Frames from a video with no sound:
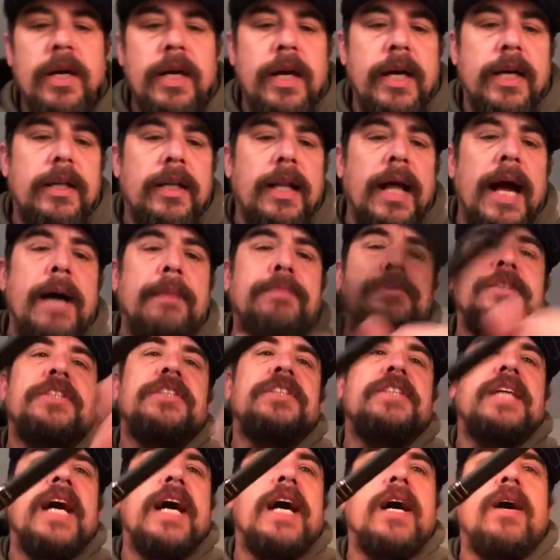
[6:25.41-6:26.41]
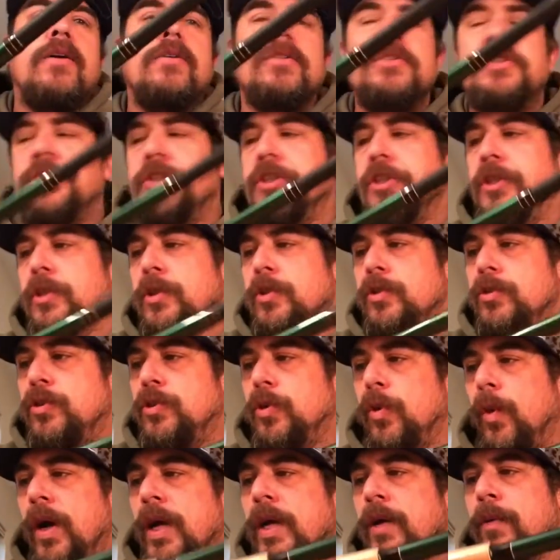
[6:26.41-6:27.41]
It collapses down to
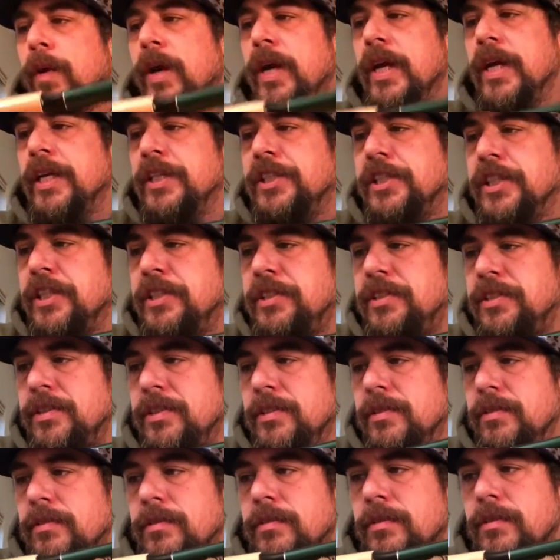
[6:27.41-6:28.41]
21 inches.